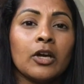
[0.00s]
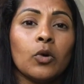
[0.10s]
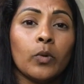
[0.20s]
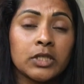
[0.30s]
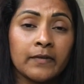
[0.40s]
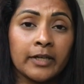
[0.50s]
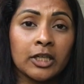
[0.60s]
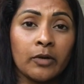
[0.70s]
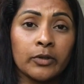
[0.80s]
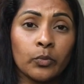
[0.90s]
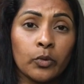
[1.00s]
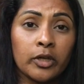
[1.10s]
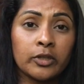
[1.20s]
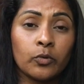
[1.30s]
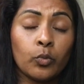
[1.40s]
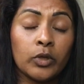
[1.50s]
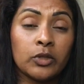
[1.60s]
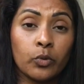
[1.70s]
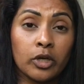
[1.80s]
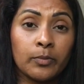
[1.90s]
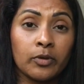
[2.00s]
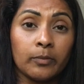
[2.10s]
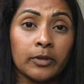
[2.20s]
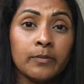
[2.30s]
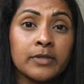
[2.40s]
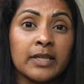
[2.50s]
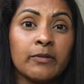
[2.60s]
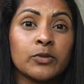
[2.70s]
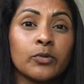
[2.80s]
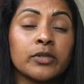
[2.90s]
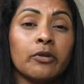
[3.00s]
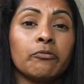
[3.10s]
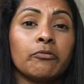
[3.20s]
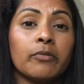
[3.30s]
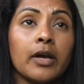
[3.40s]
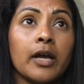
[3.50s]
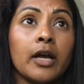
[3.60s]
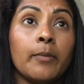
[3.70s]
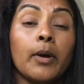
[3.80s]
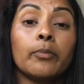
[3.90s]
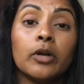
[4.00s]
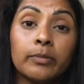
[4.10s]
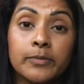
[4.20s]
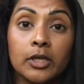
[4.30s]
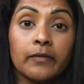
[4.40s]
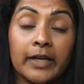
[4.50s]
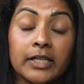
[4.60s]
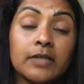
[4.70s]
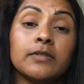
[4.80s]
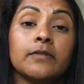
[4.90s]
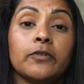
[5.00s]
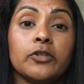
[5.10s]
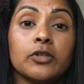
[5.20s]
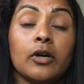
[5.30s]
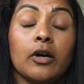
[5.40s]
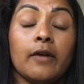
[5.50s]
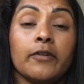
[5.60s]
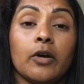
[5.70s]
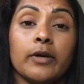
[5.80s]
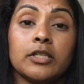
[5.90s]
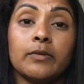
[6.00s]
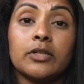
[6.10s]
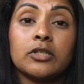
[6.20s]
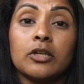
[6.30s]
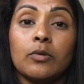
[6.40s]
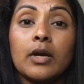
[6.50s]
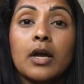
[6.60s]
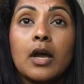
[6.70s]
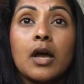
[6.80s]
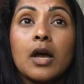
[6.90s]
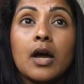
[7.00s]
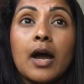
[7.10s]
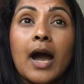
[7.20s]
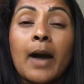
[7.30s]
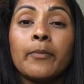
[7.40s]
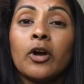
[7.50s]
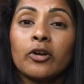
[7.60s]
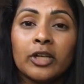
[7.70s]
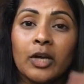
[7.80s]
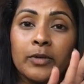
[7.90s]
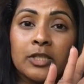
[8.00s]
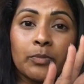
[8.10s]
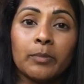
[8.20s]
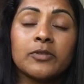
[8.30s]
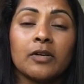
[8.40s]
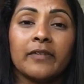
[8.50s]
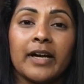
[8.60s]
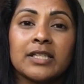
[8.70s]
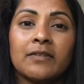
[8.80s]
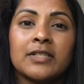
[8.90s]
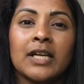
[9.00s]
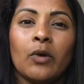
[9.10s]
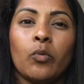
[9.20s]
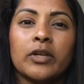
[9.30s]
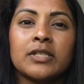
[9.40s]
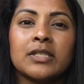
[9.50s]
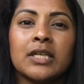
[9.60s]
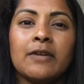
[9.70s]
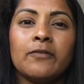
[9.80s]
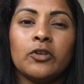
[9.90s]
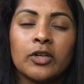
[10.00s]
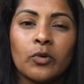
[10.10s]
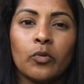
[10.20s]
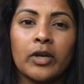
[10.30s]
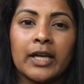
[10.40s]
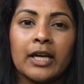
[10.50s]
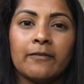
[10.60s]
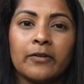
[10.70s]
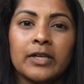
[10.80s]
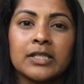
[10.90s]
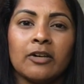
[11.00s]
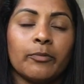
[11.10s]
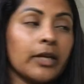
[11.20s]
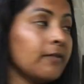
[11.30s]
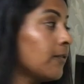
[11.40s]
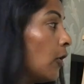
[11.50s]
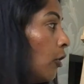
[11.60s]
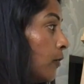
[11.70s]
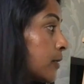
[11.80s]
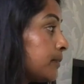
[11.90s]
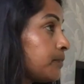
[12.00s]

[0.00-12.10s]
Once you've had a go with the word problems, there is also a problem solving activity for you to have a go at doing too. I'm not going to go into the problem solving activity. I want to see if you can work it out for yourself, but it involves,